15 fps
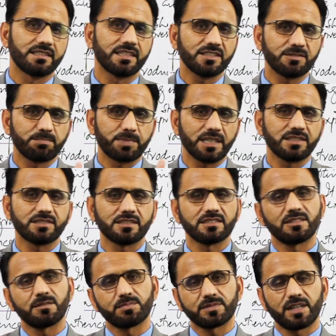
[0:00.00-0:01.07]
Just press the
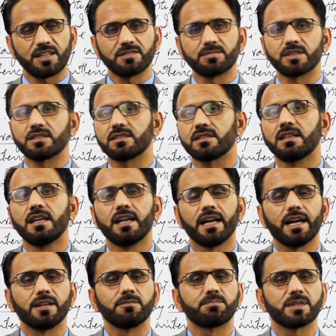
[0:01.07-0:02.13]
subscribe button
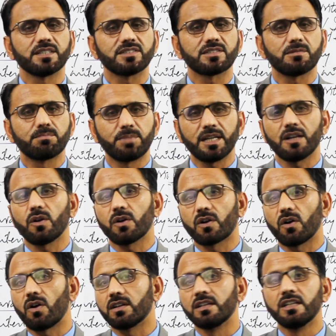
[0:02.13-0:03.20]
and press the bell
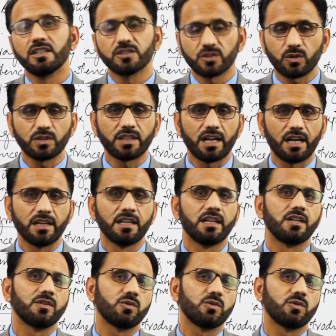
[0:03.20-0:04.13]
icon so that